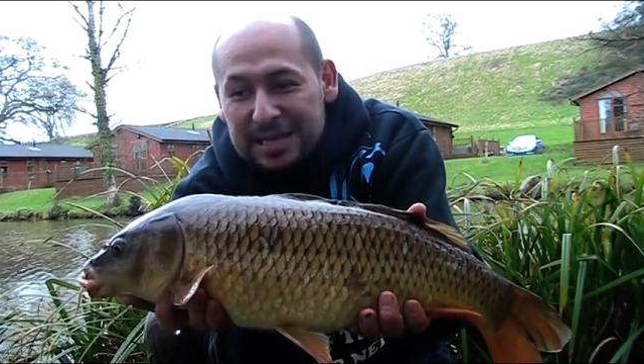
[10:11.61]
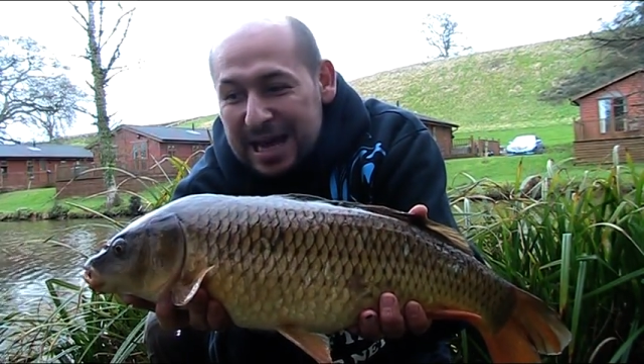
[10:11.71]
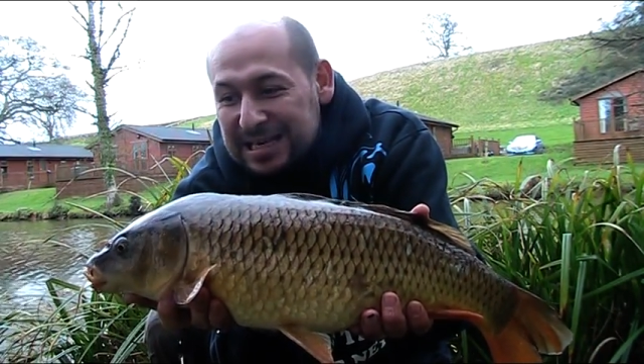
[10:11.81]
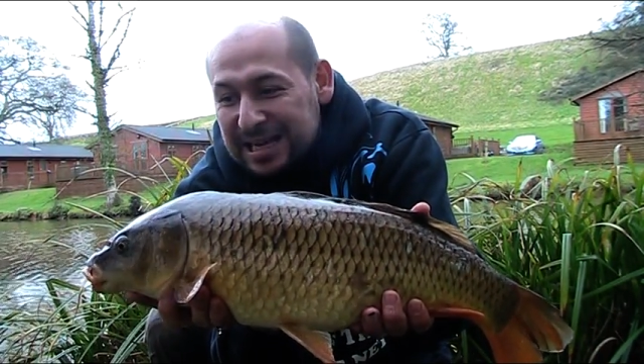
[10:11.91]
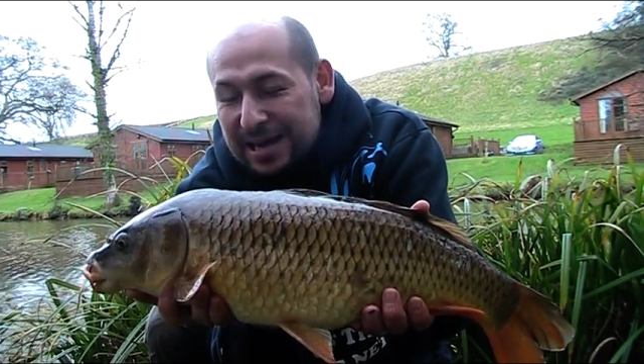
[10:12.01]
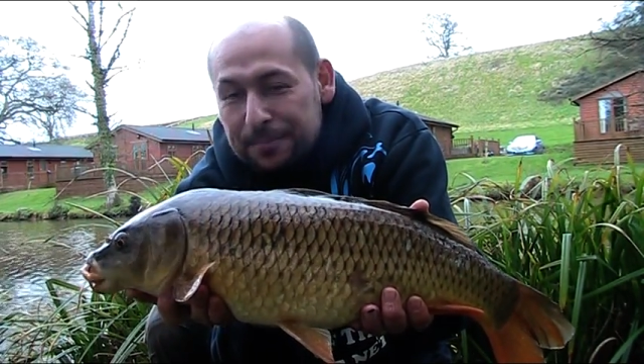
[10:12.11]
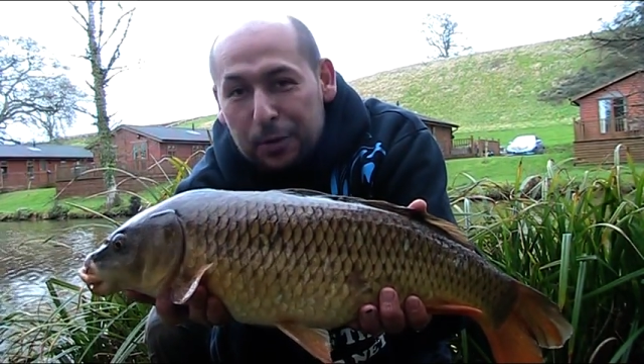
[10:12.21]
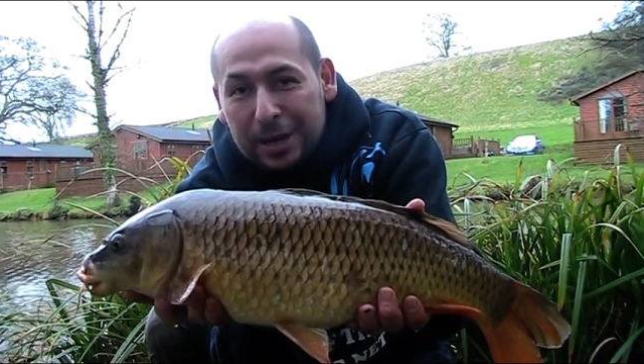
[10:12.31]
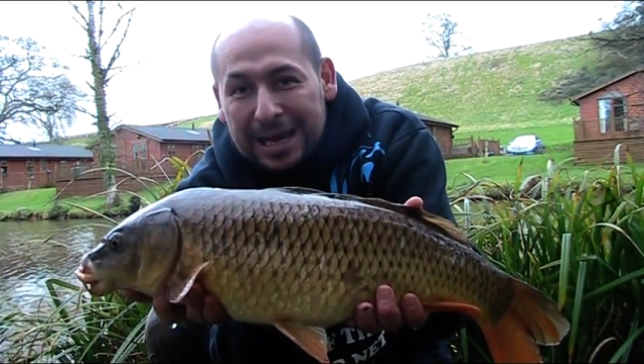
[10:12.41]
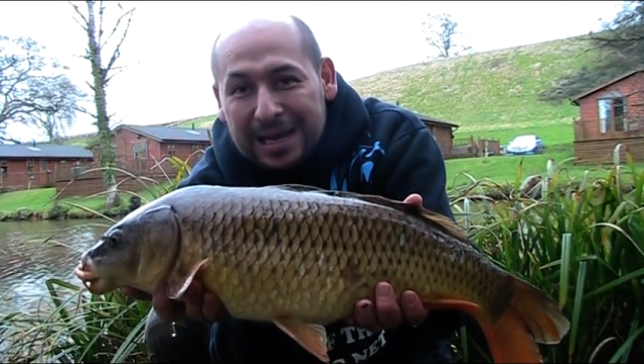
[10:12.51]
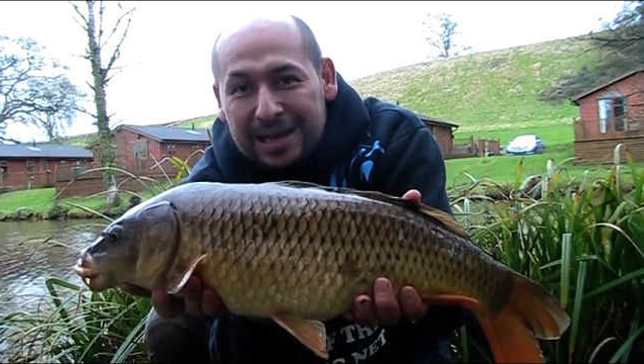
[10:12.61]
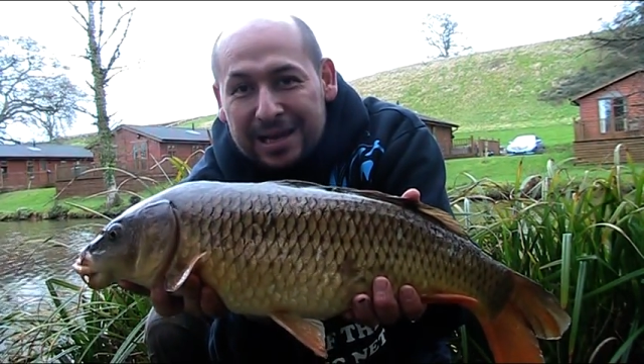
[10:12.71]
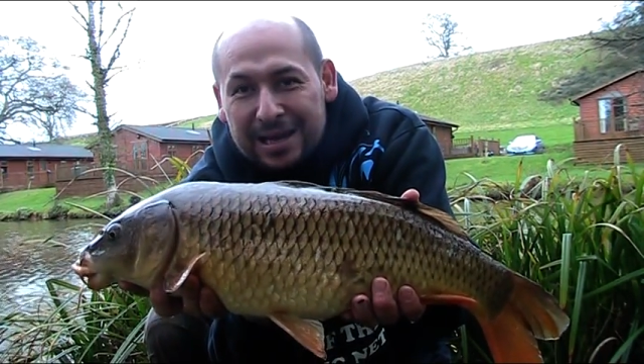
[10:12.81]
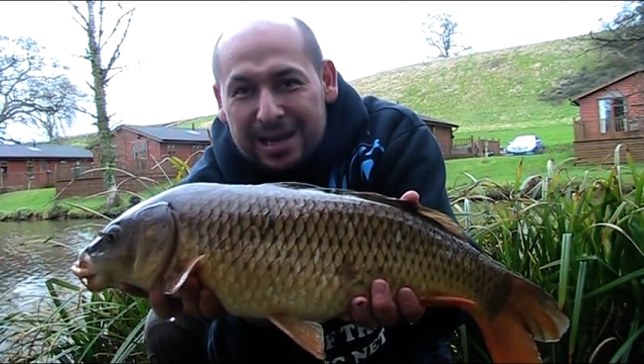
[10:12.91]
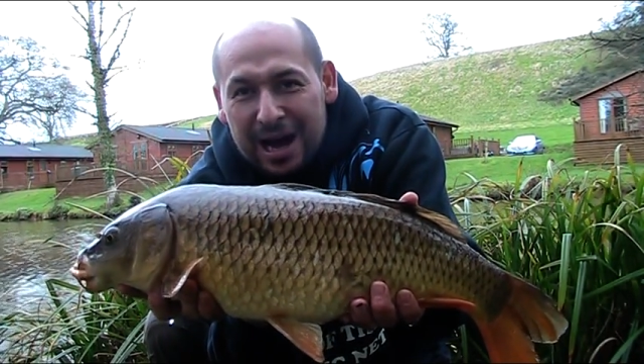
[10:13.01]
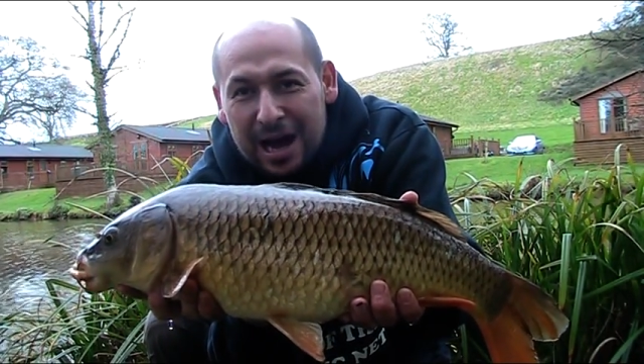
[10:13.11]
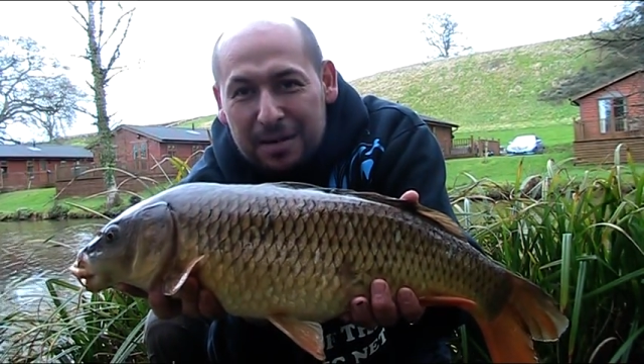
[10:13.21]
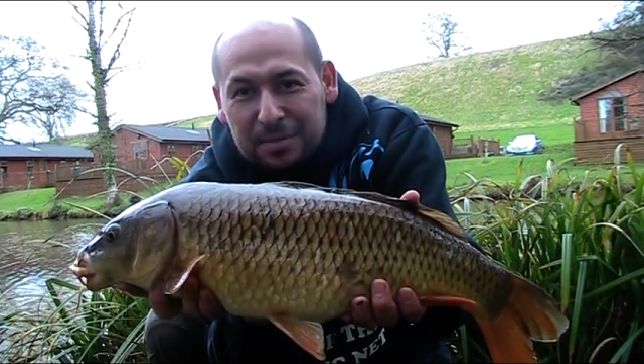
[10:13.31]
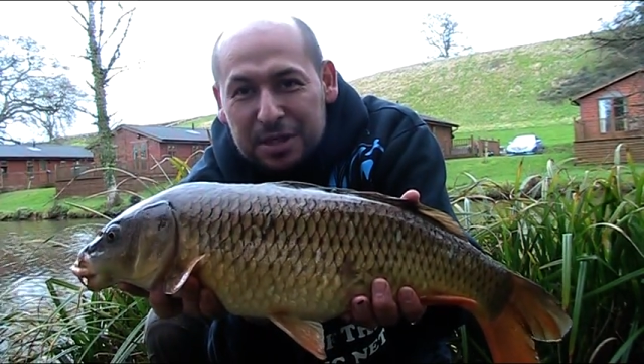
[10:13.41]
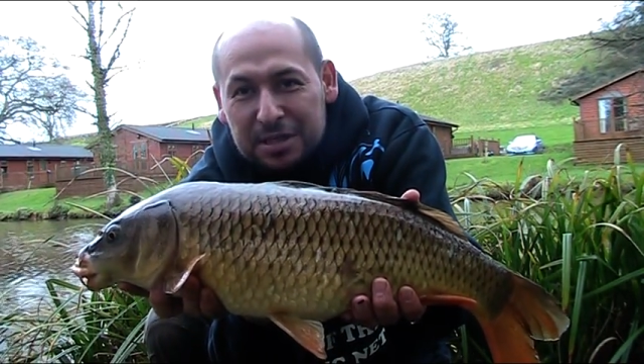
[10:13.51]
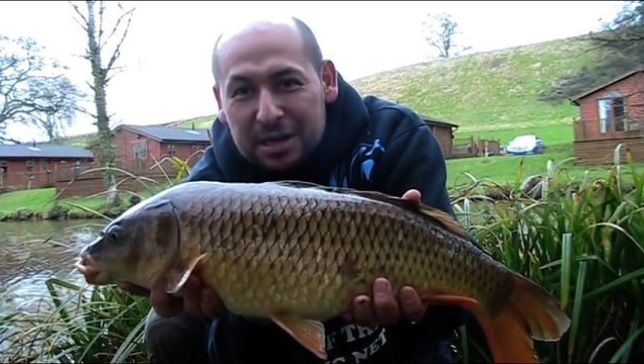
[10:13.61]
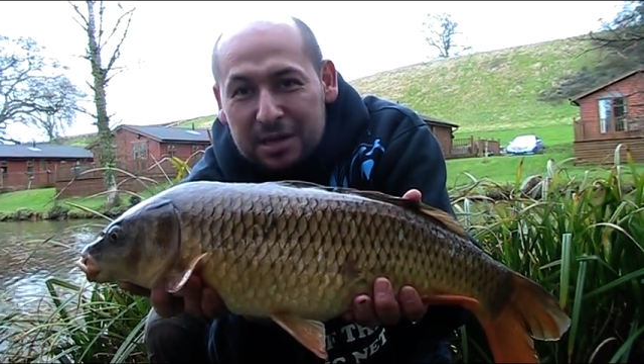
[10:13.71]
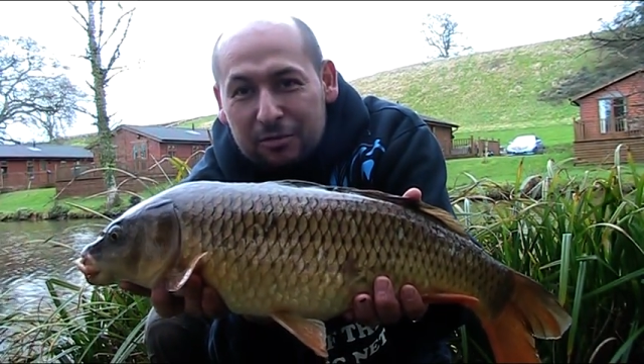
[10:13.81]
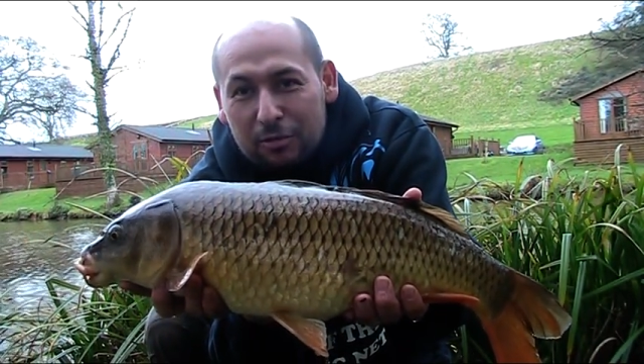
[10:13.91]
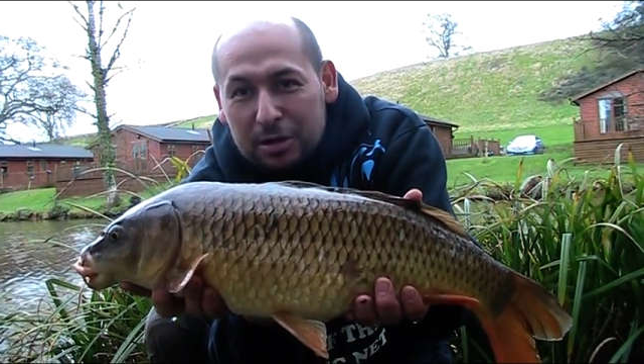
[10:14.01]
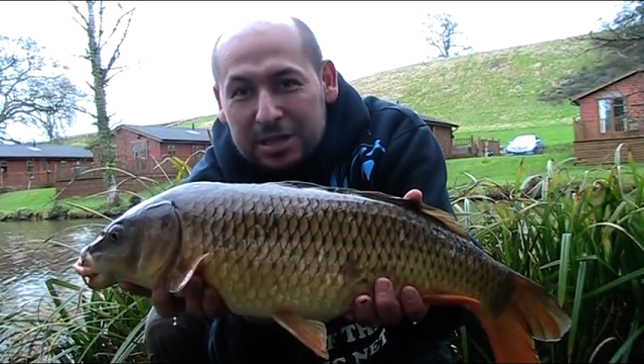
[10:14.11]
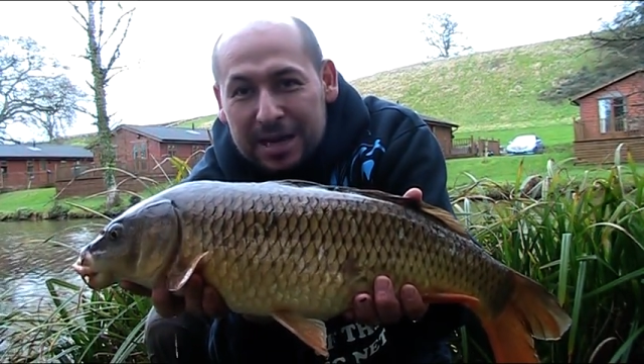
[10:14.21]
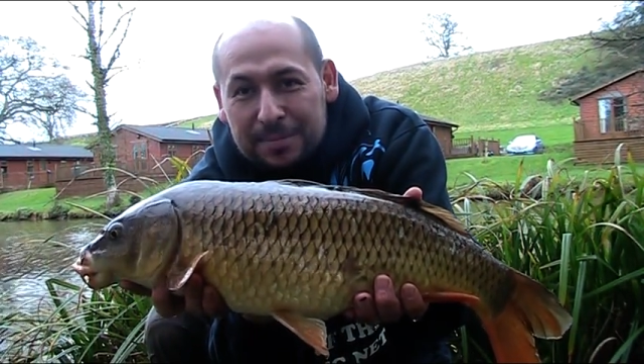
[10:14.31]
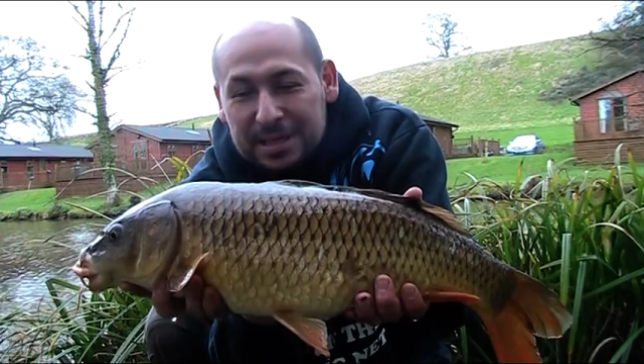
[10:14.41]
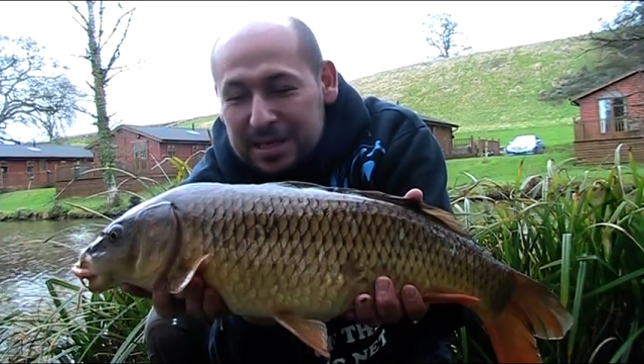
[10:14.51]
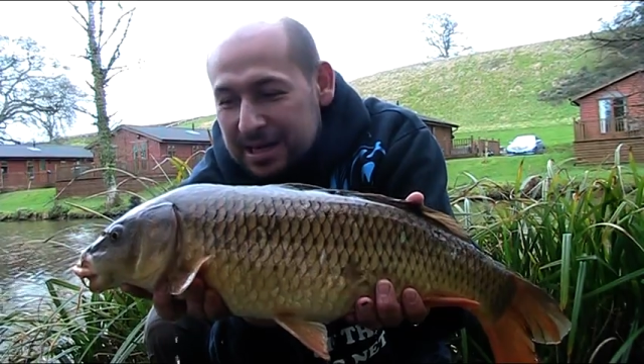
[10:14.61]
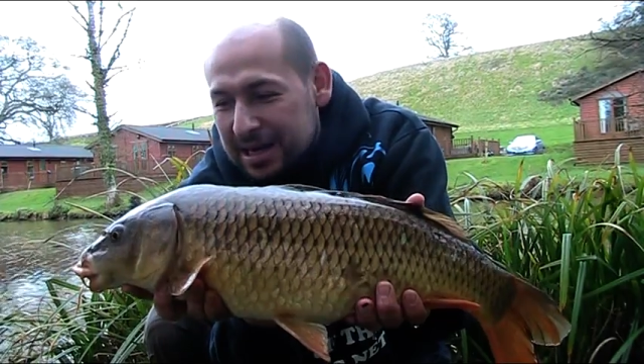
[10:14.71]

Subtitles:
day ticket boilie, just under the rod tips.